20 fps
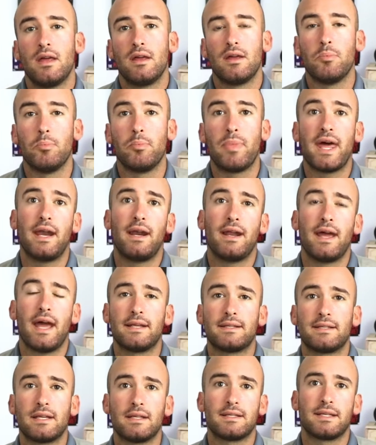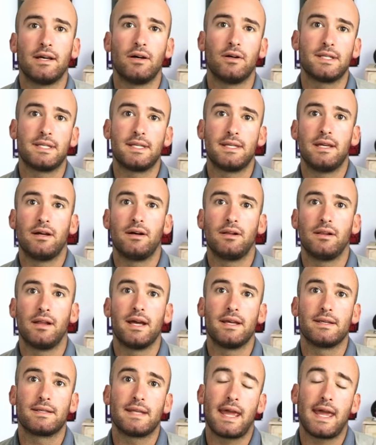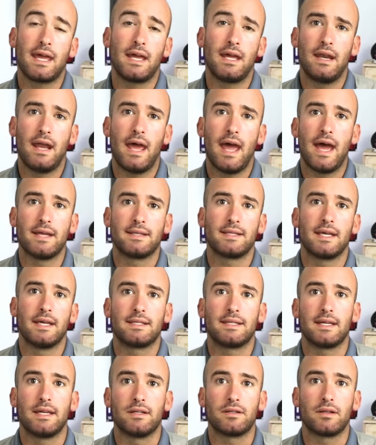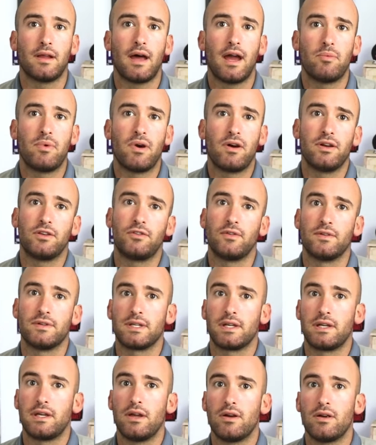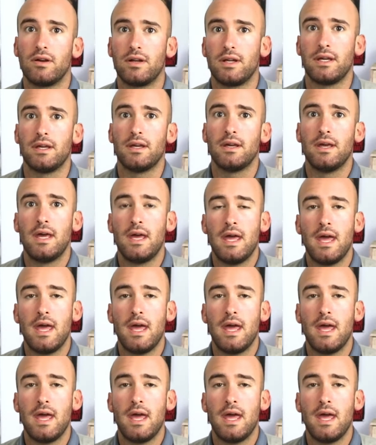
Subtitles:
embedded SSL, TLS, and SSH libraries for security,